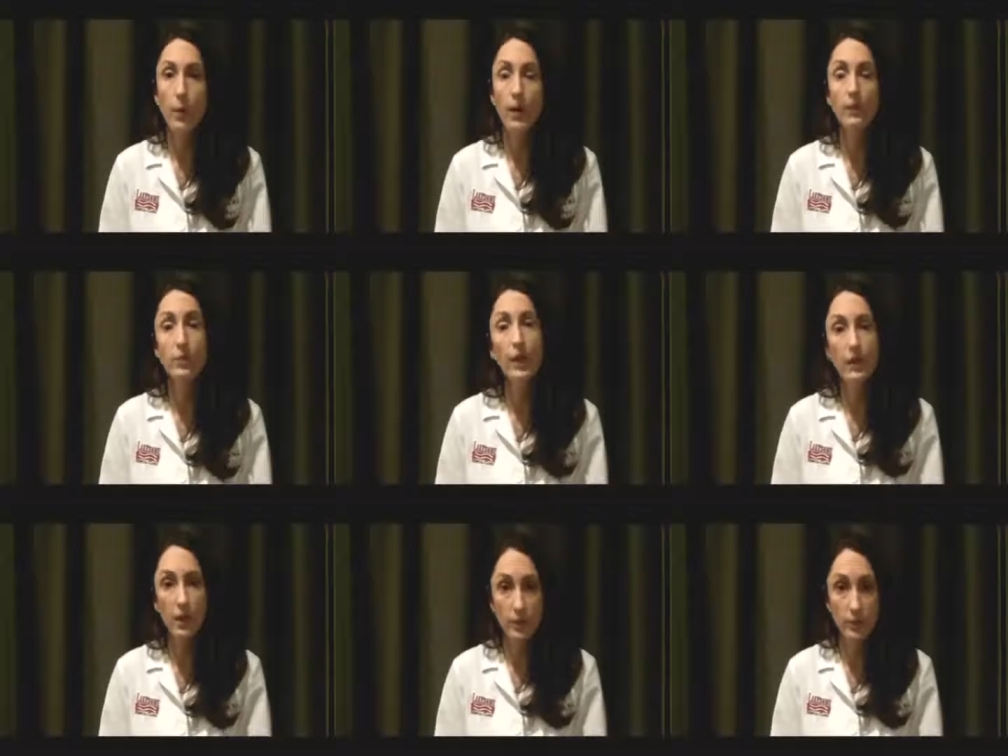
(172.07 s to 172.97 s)
But as a
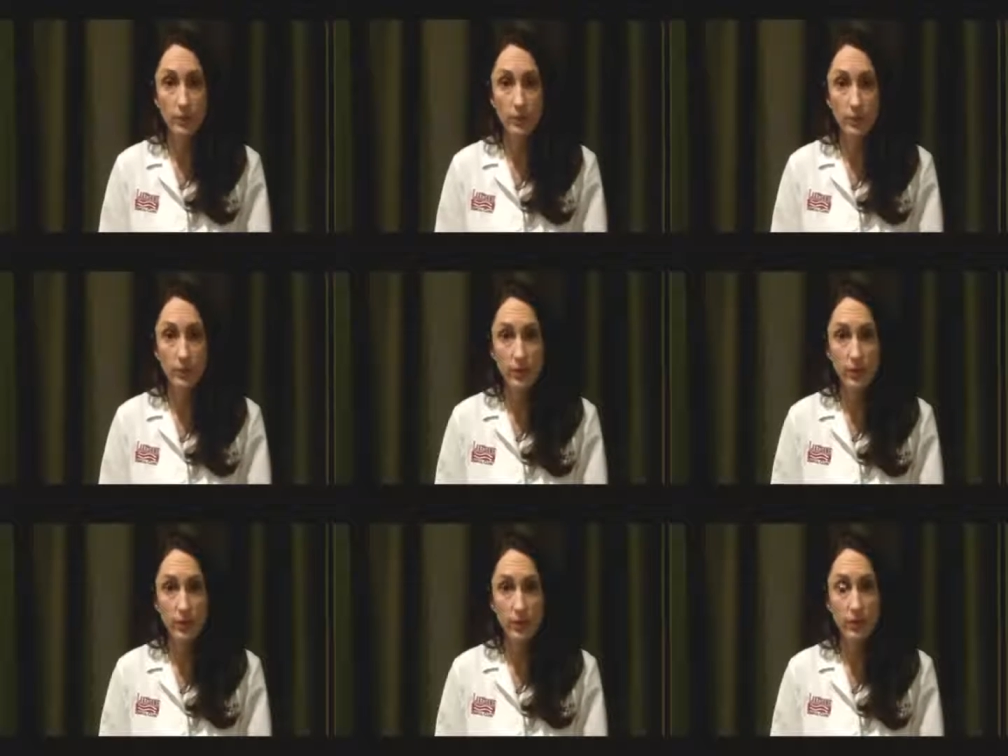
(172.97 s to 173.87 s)
biological
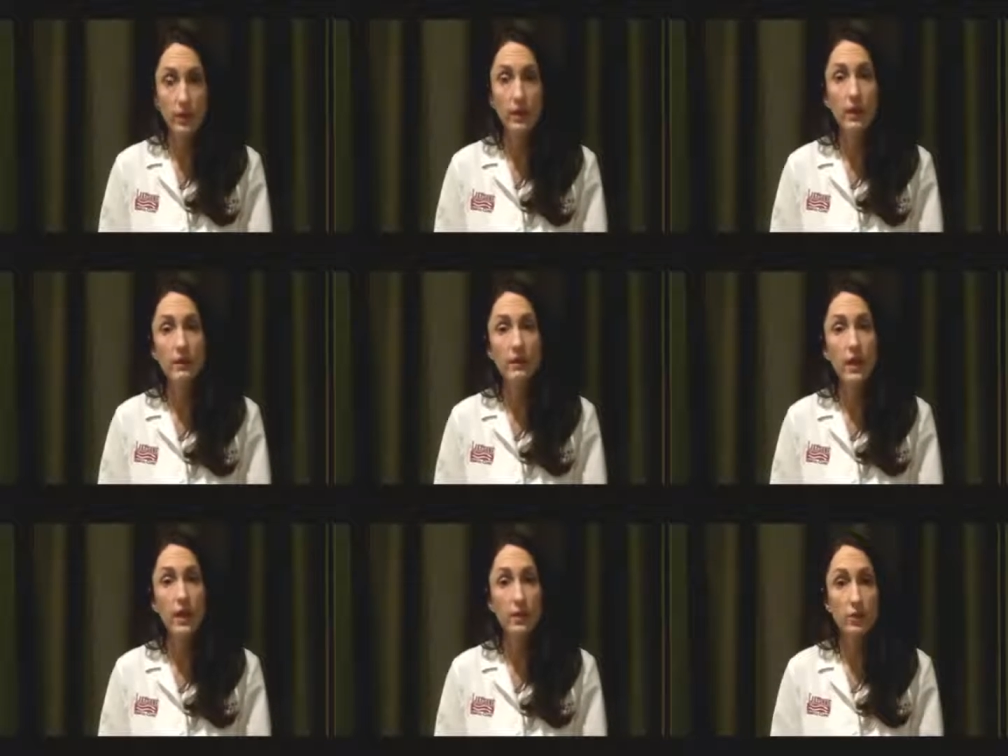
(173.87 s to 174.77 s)
material, it is
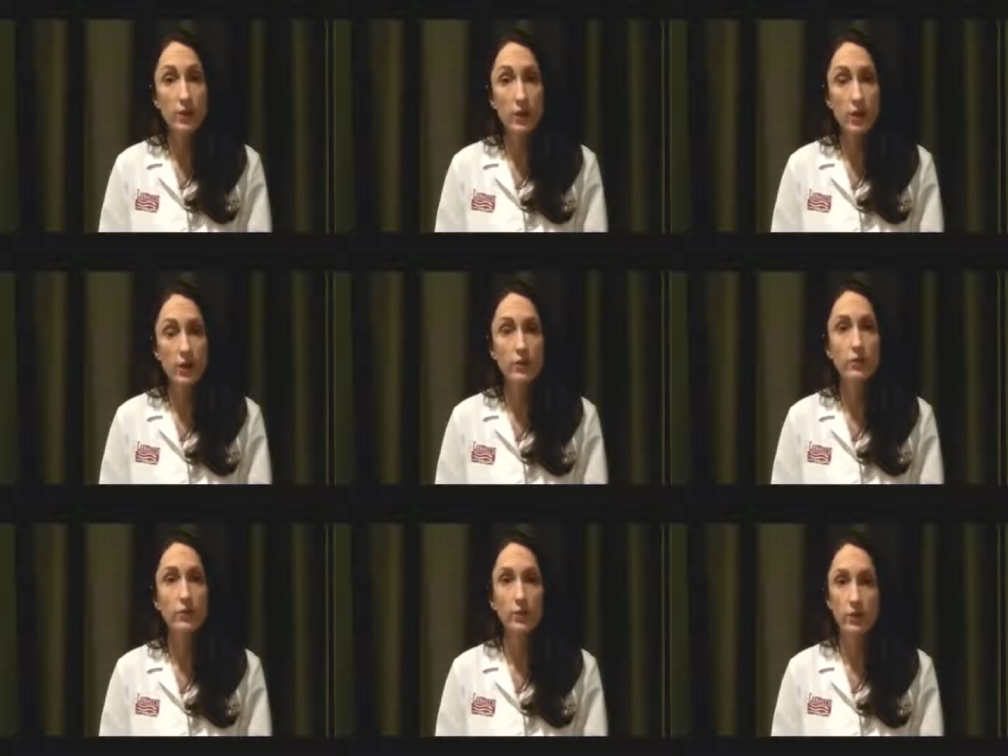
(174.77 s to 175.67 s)
not as strong
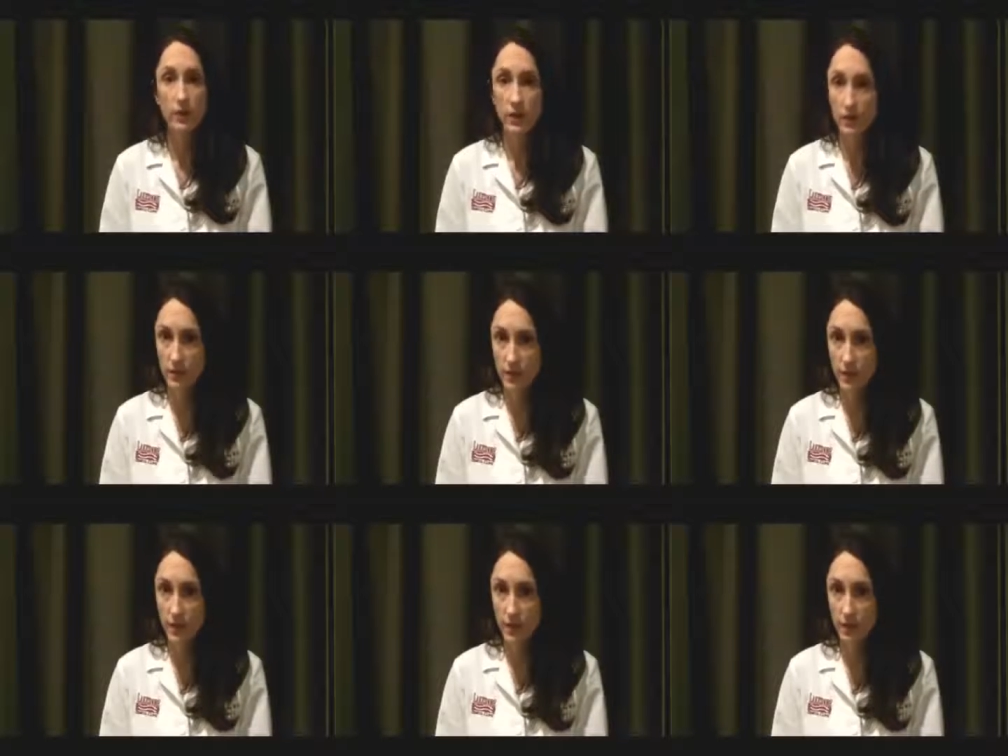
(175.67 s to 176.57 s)
as using a
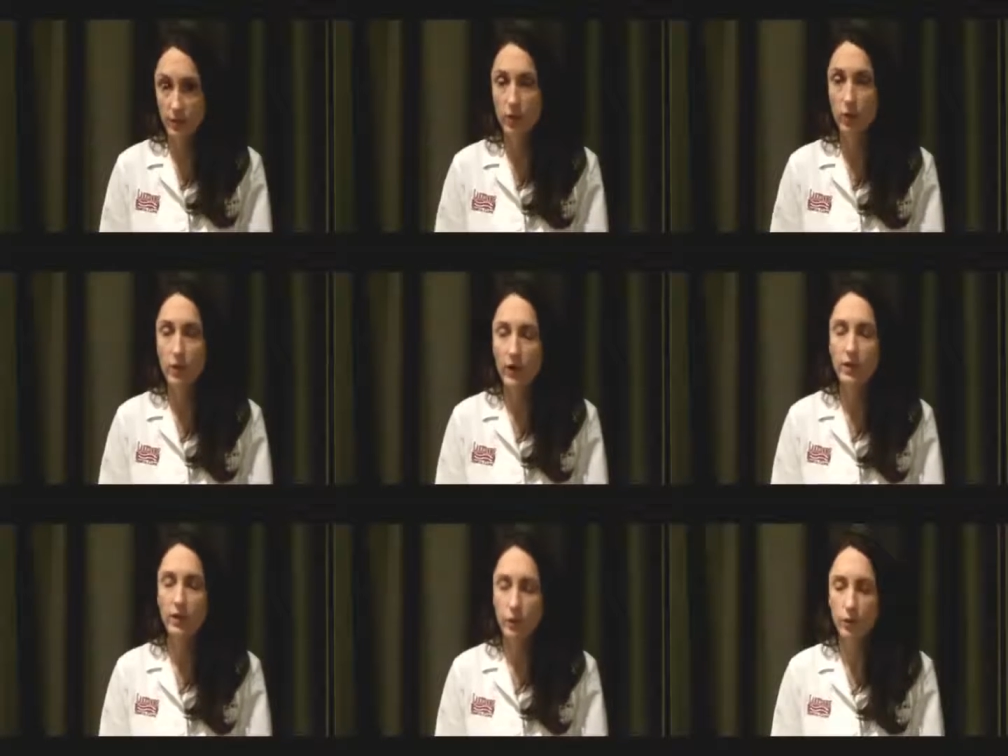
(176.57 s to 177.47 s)
synthetic. So
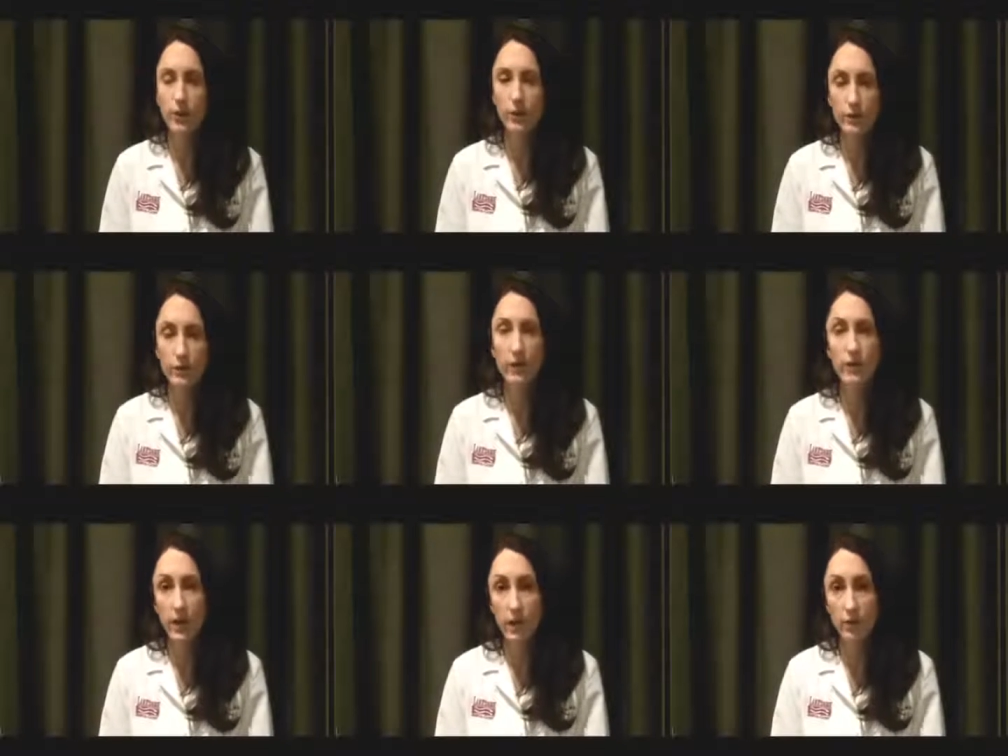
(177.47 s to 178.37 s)
biological repairs,
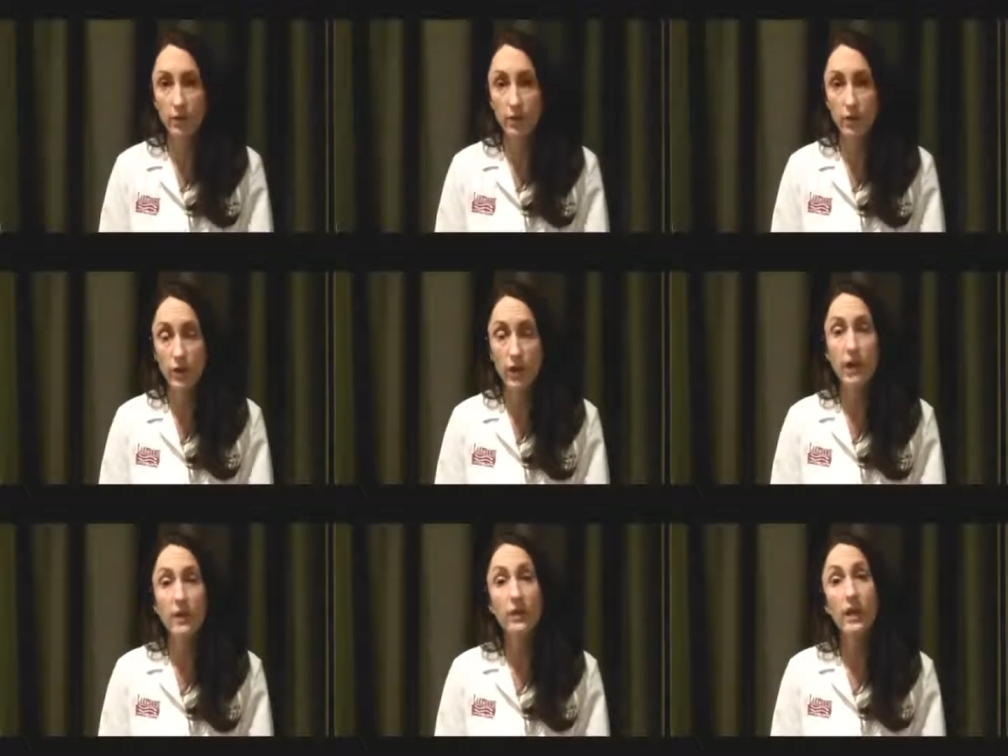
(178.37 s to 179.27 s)
on average,
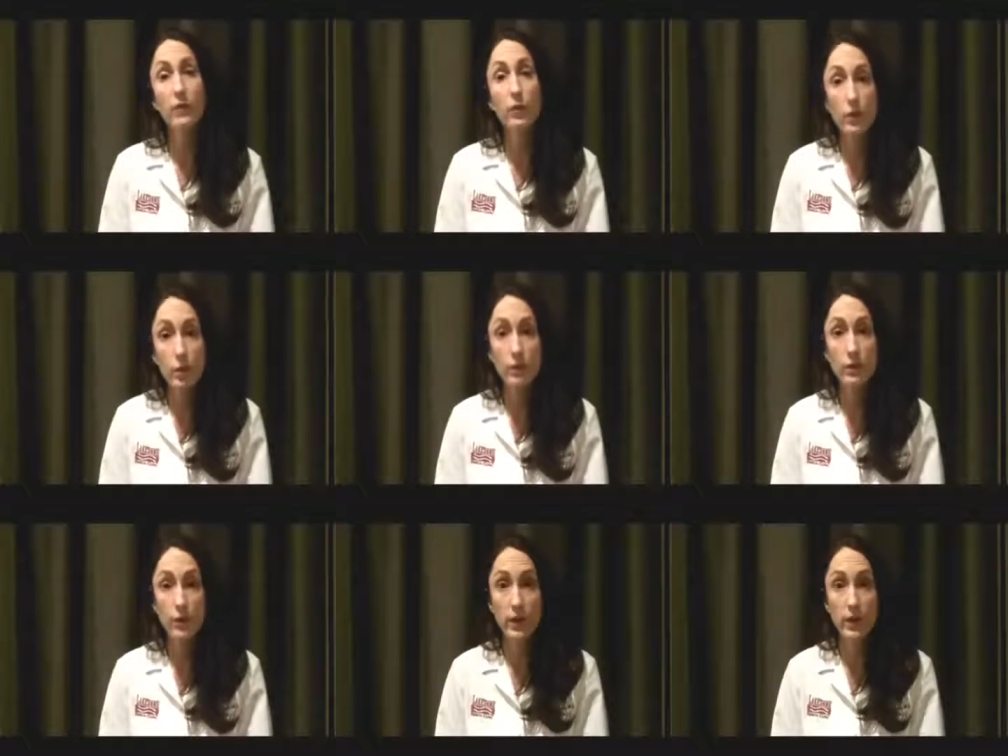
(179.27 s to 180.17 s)
can have a
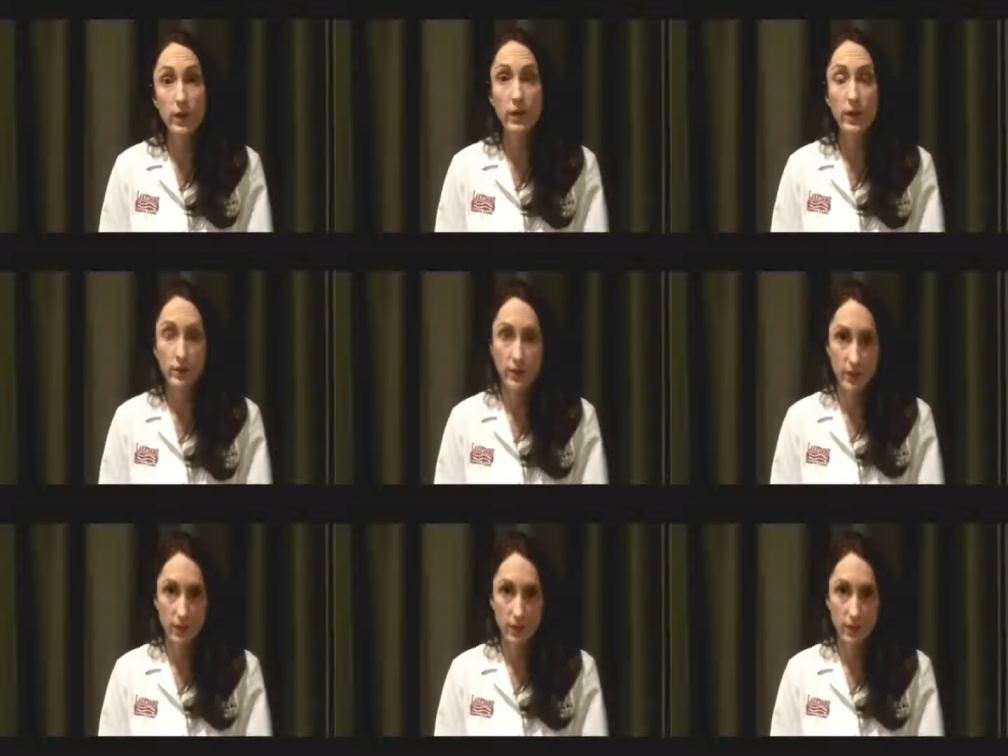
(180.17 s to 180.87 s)
recurrence rate of about